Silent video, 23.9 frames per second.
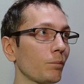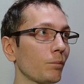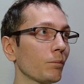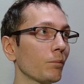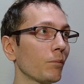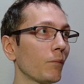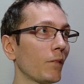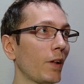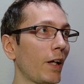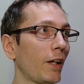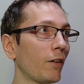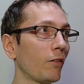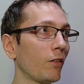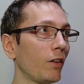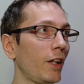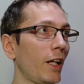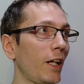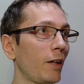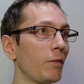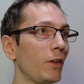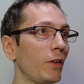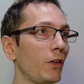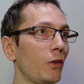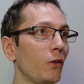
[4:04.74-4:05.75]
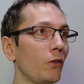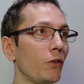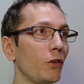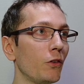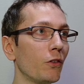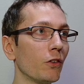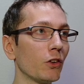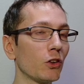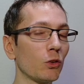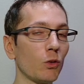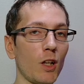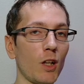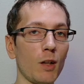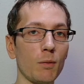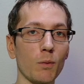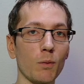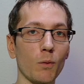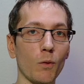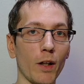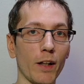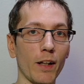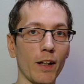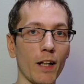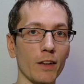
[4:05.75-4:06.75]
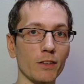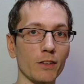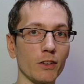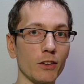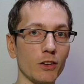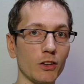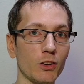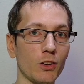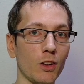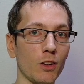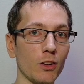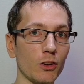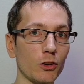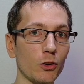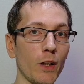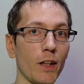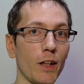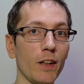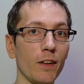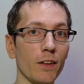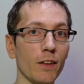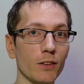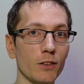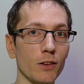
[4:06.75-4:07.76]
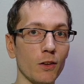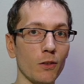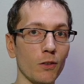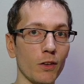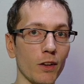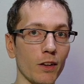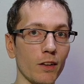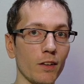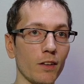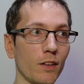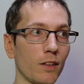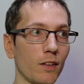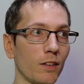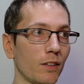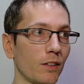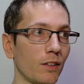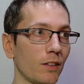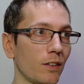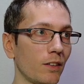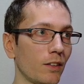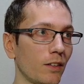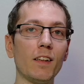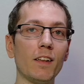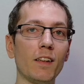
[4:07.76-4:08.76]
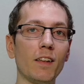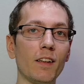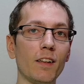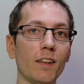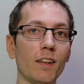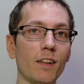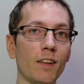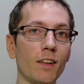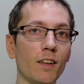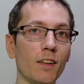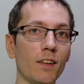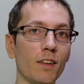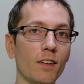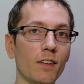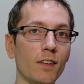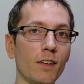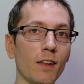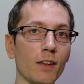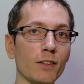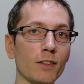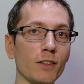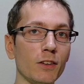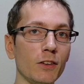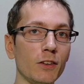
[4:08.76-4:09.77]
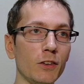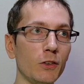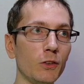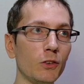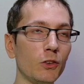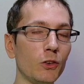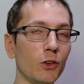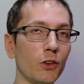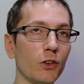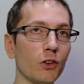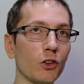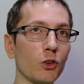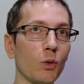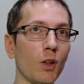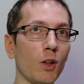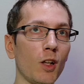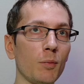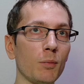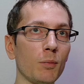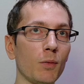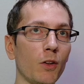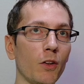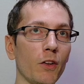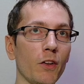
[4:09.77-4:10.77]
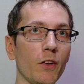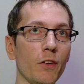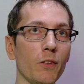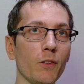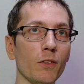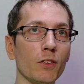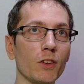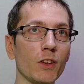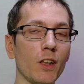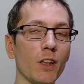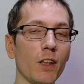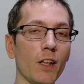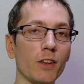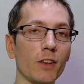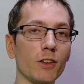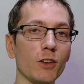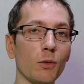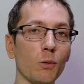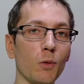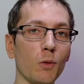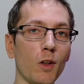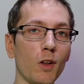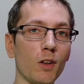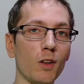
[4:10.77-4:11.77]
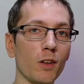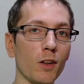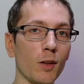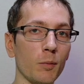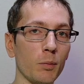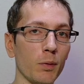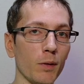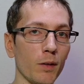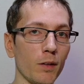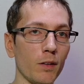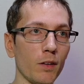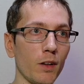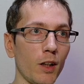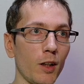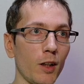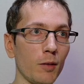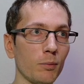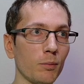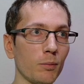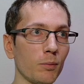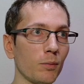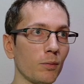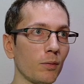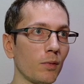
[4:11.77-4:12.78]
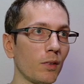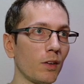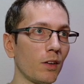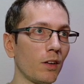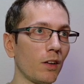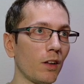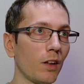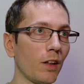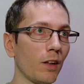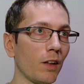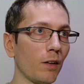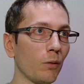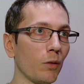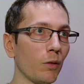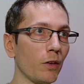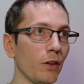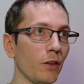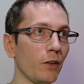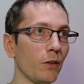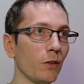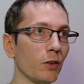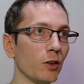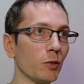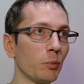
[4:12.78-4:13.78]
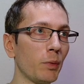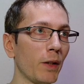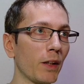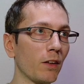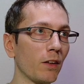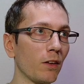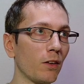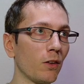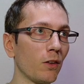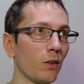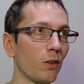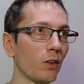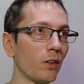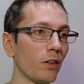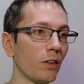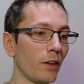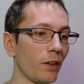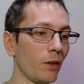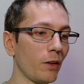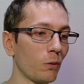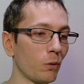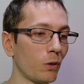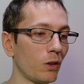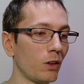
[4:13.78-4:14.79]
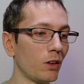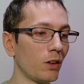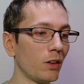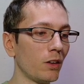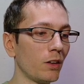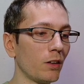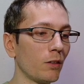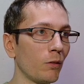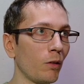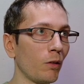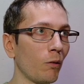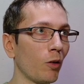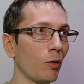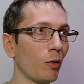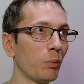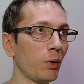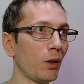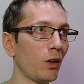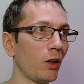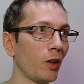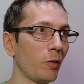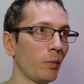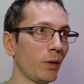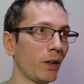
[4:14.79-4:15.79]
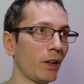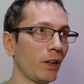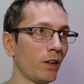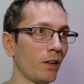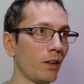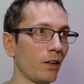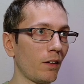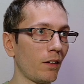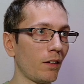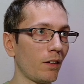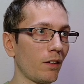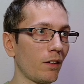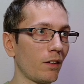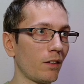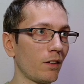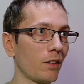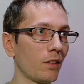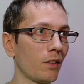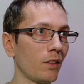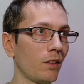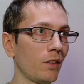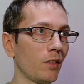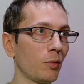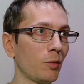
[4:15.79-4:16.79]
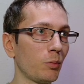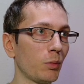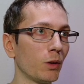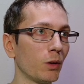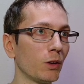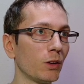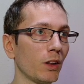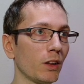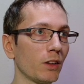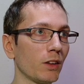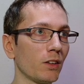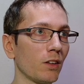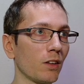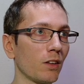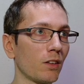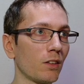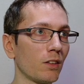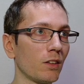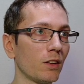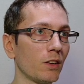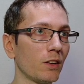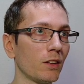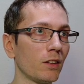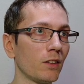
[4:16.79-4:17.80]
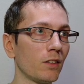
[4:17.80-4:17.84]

And it would take me to Uniswap where I could actually start trading this token. To actually use Uniswap, all you do is connect your wallet up at the top. What you do is pick the token that you want. We want Polymath. Punch that sucker in.